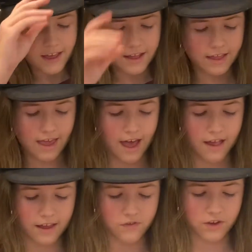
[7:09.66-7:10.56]
The
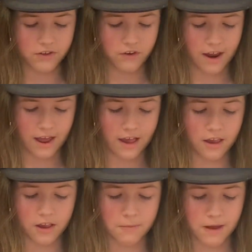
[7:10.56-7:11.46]
Allies' victory at El
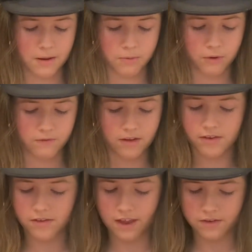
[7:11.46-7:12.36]
Alamein proved a
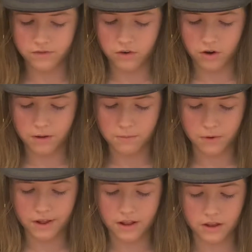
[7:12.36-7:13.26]
decisive turning
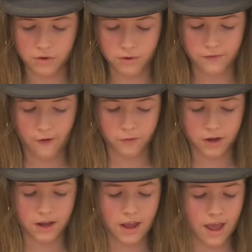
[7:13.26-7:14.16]
point in the North
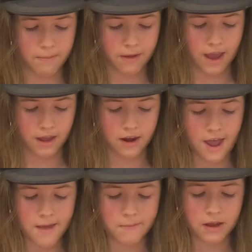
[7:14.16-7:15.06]
African campaign.
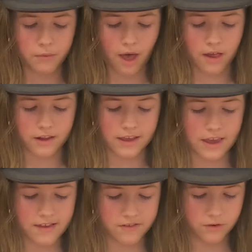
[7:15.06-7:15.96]
Meanwhile, on the
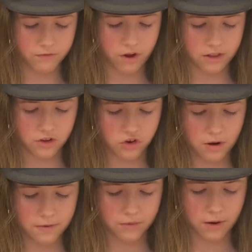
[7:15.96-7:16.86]
Eastern Front, the
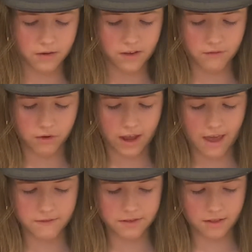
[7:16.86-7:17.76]
Germans were suffering
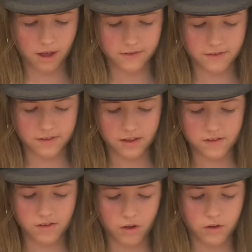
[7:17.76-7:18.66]
heavy losses in
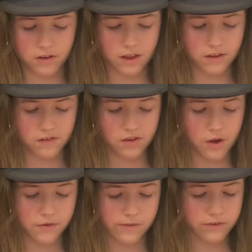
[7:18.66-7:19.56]
the, in the
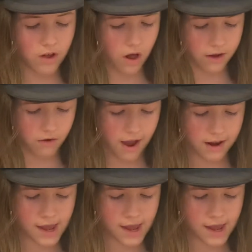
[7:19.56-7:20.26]
snows of Stalingrad.